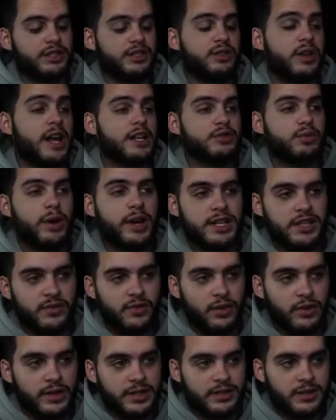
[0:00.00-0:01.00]
So that's why he's
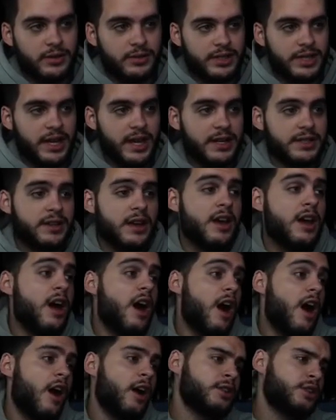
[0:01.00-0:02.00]
falling as low as he has.
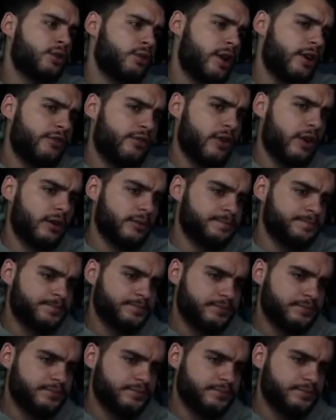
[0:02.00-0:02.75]
Hunter Renfrow.